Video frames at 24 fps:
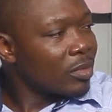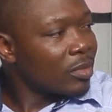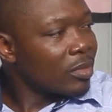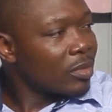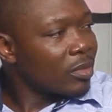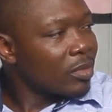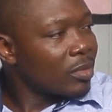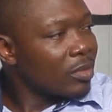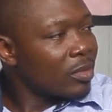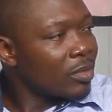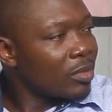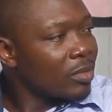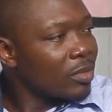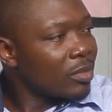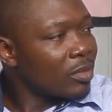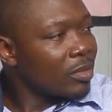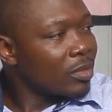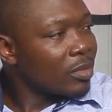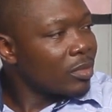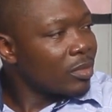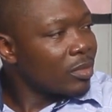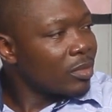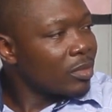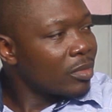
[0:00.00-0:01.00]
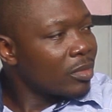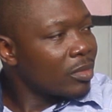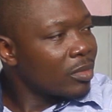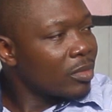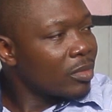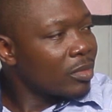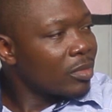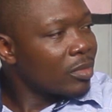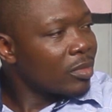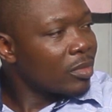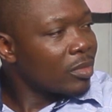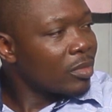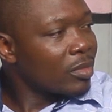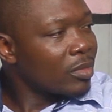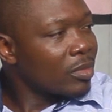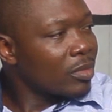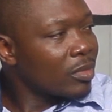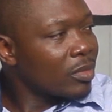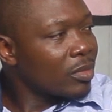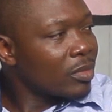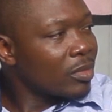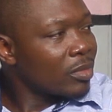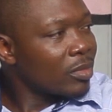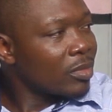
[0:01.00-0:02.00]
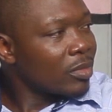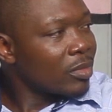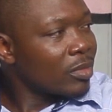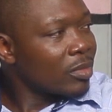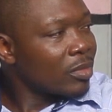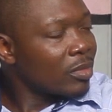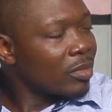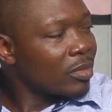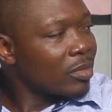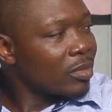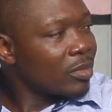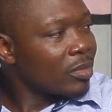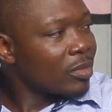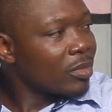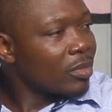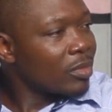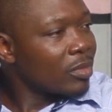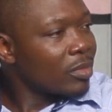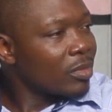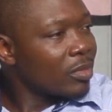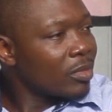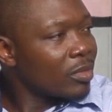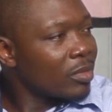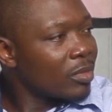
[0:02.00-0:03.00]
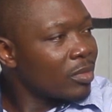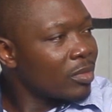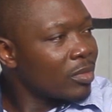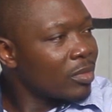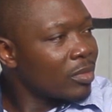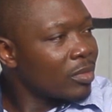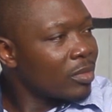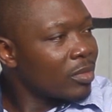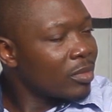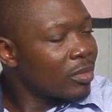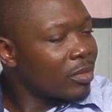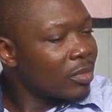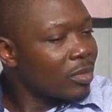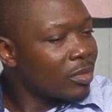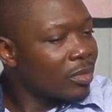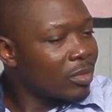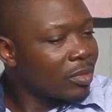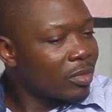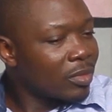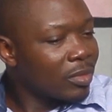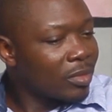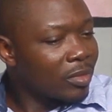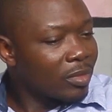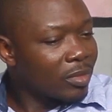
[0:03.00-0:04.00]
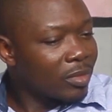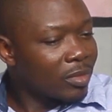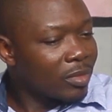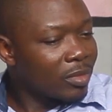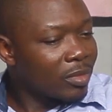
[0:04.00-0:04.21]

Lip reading: [no speech]